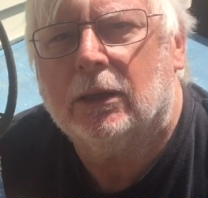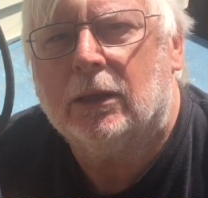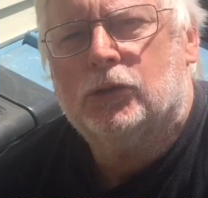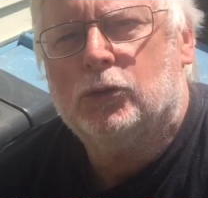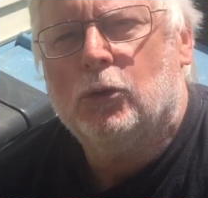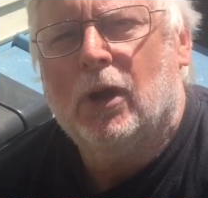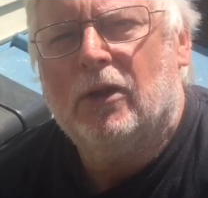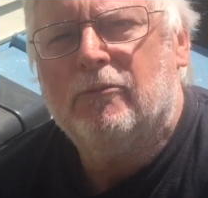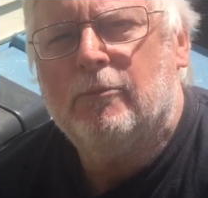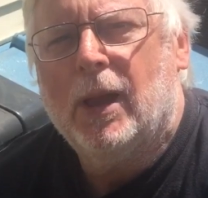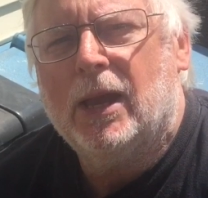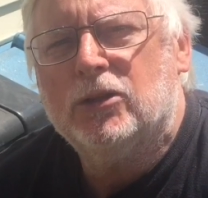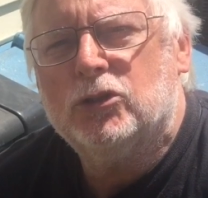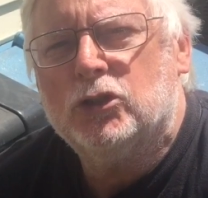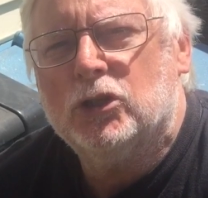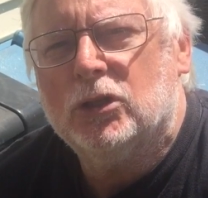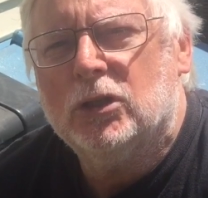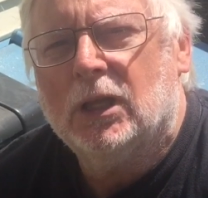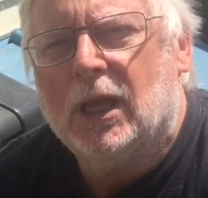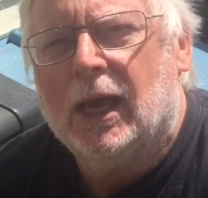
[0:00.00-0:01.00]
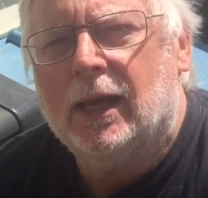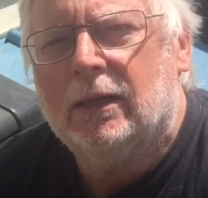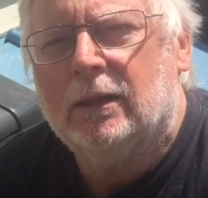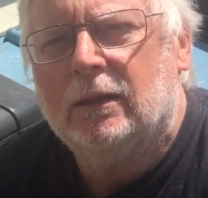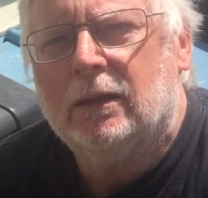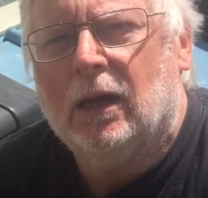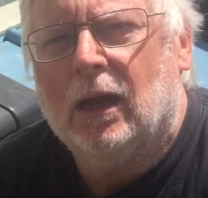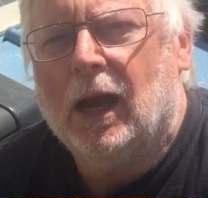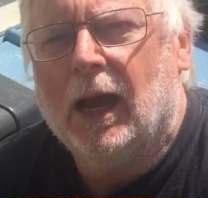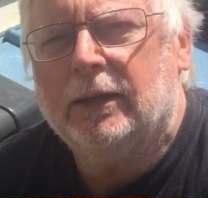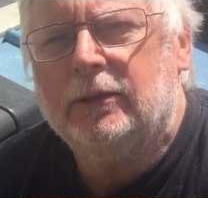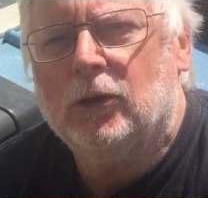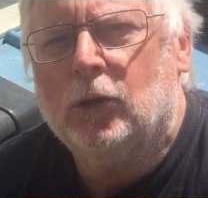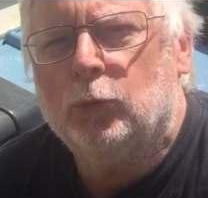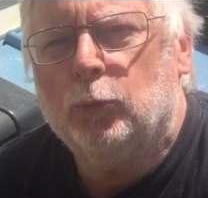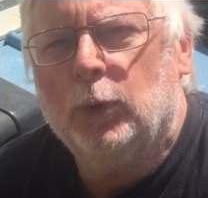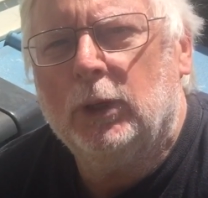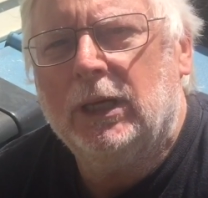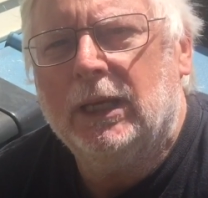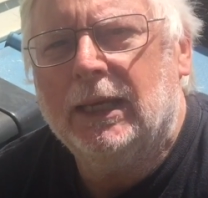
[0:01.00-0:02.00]
So I've mentioned that I
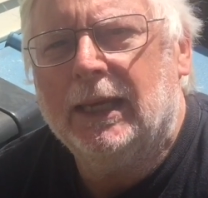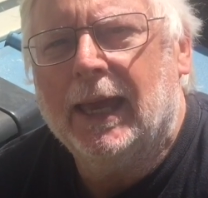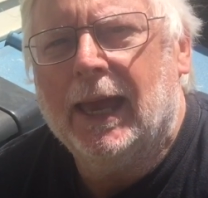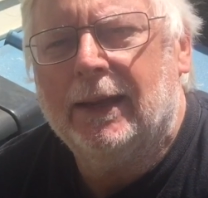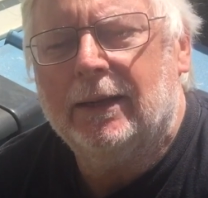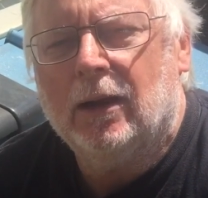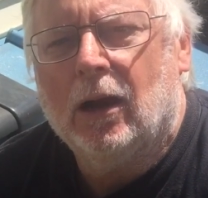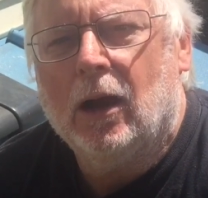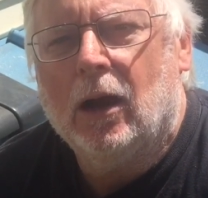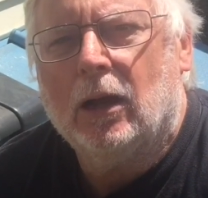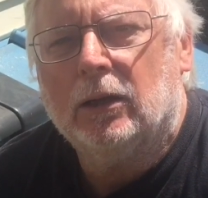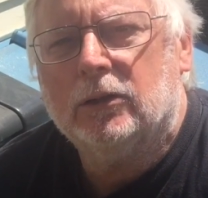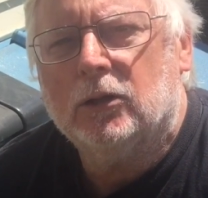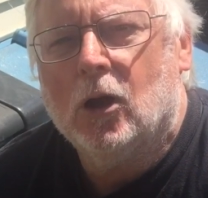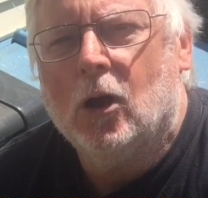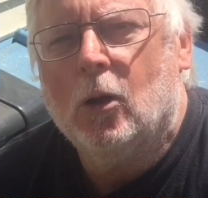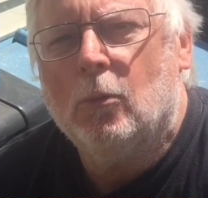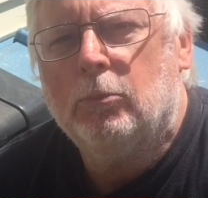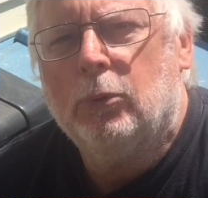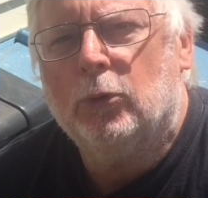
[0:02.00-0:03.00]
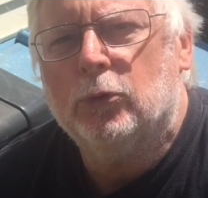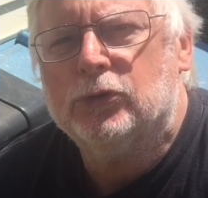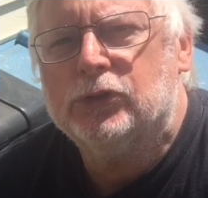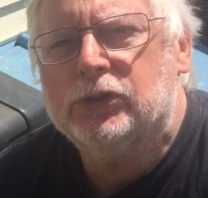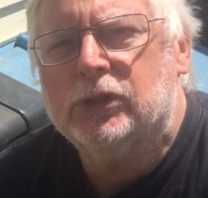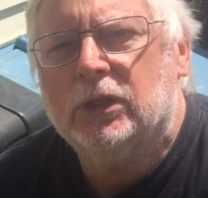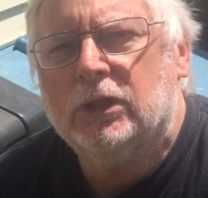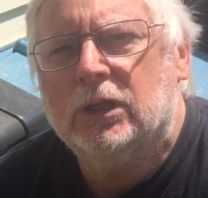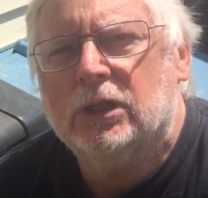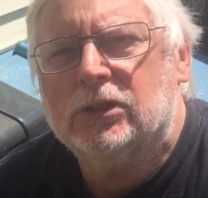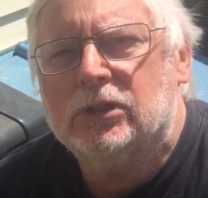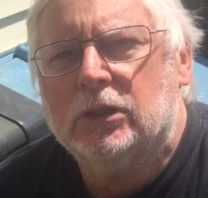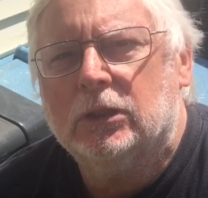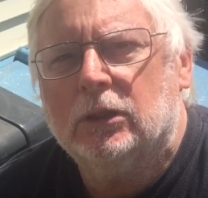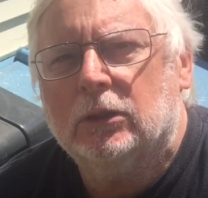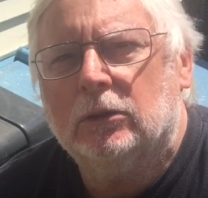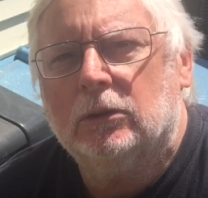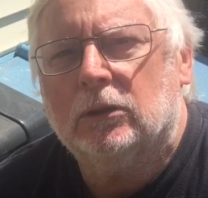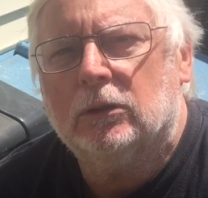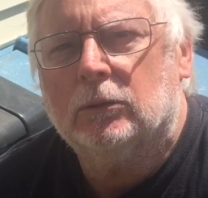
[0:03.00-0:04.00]
don't really get hot compost in this
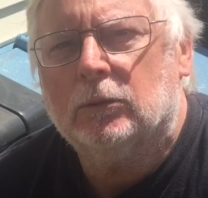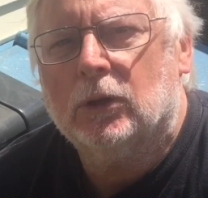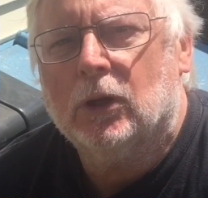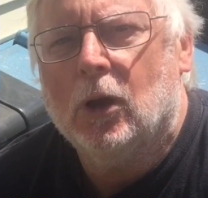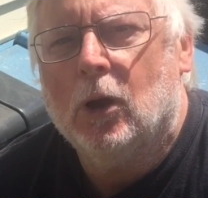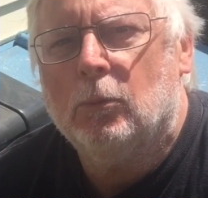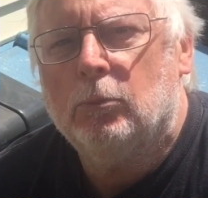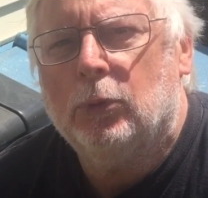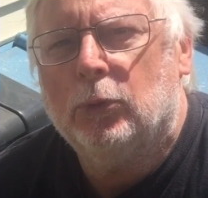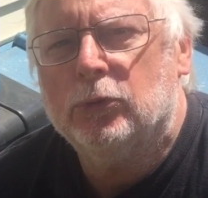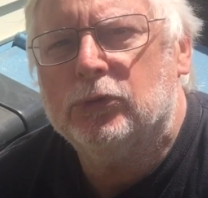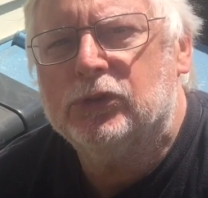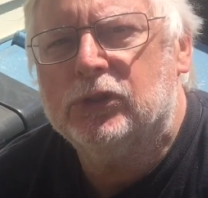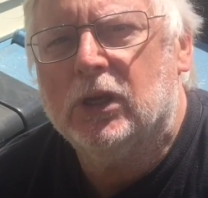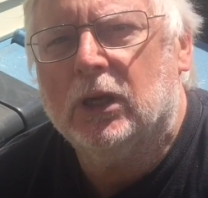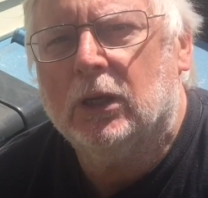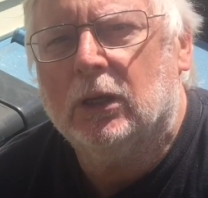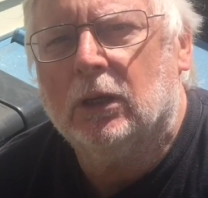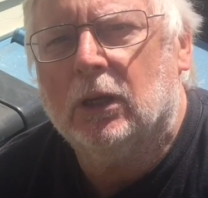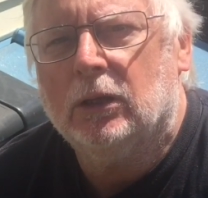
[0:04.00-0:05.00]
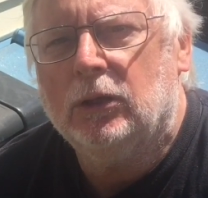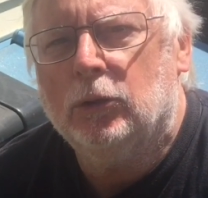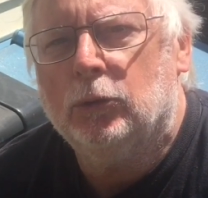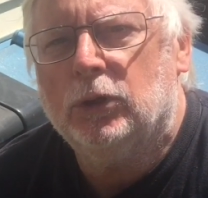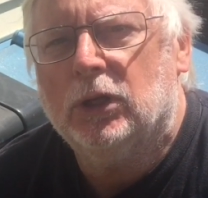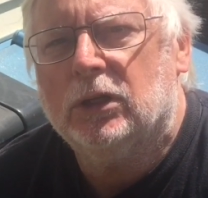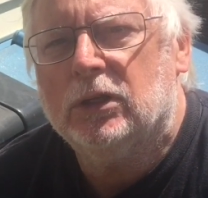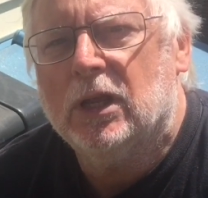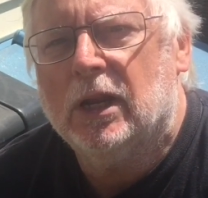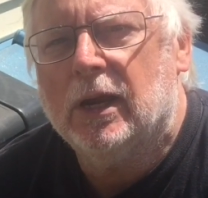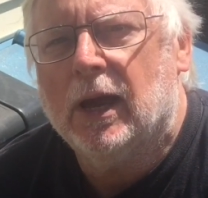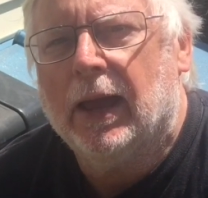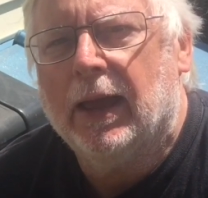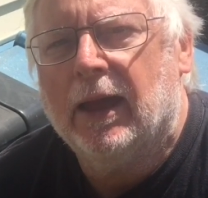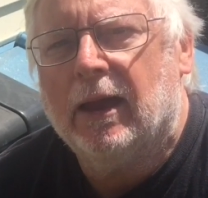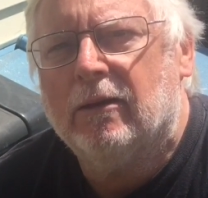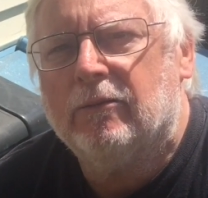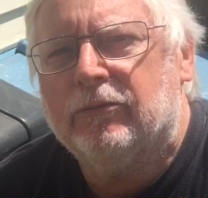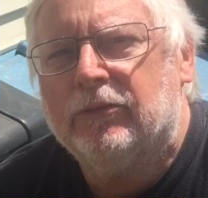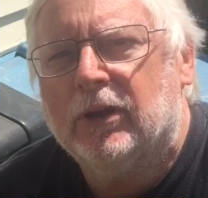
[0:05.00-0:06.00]
little composting unit that I
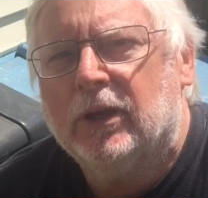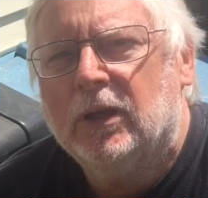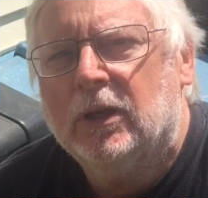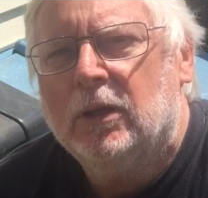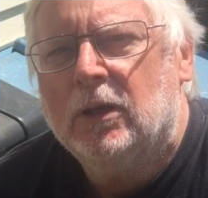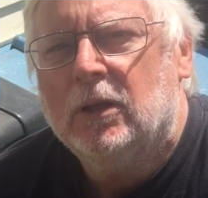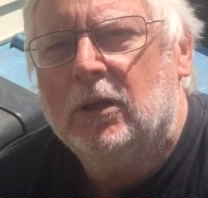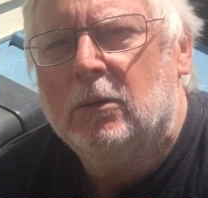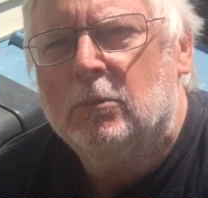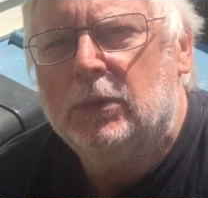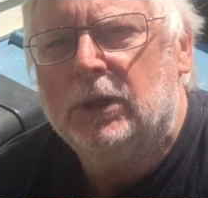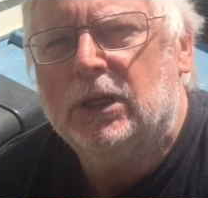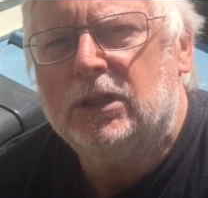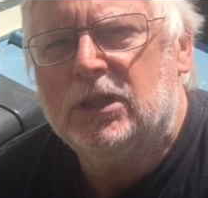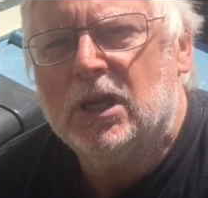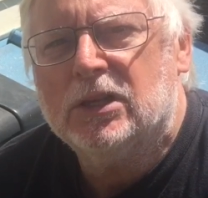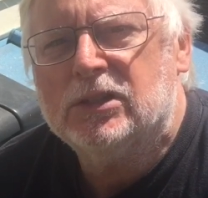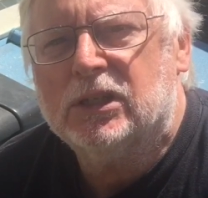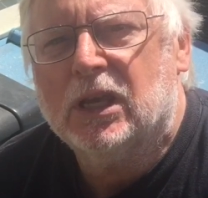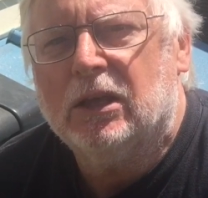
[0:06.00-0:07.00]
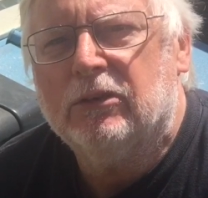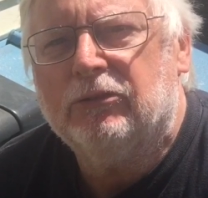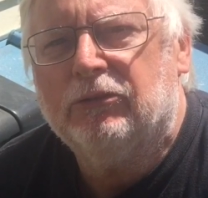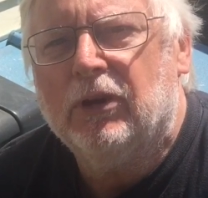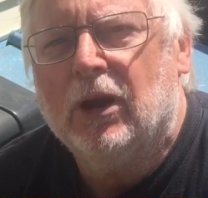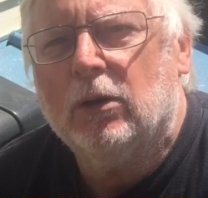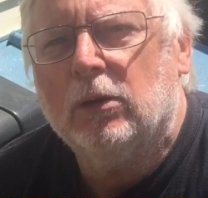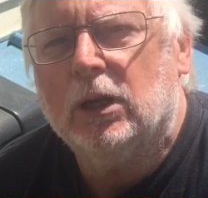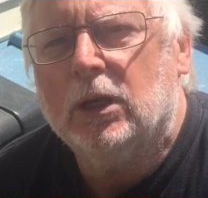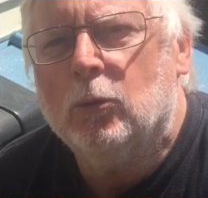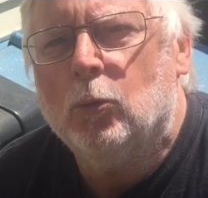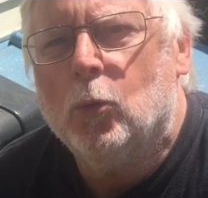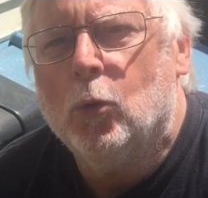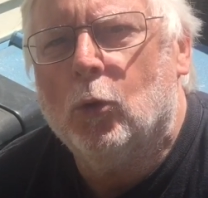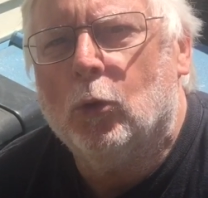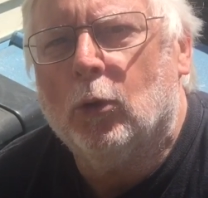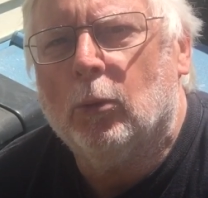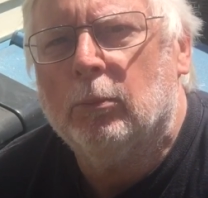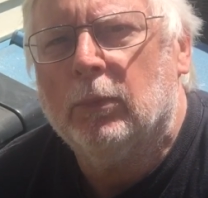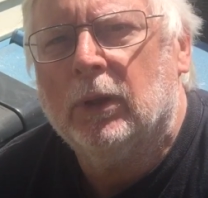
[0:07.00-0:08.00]
have, but it does get fairly
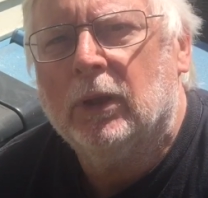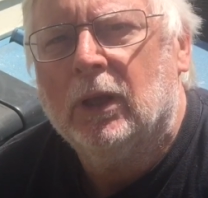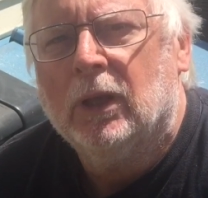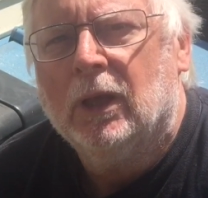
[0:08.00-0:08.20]
warm.